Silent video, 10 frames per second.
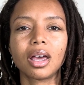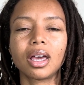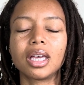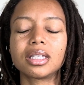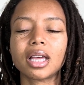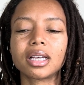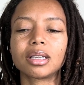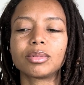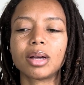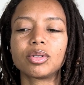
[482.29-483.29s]
It's like
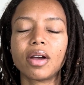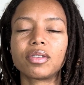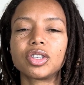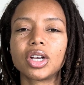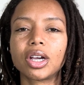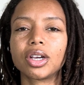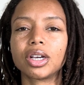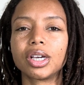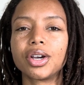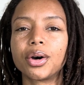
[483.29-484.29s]
sometimes you have to check your
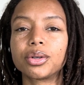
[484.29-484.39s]
ego.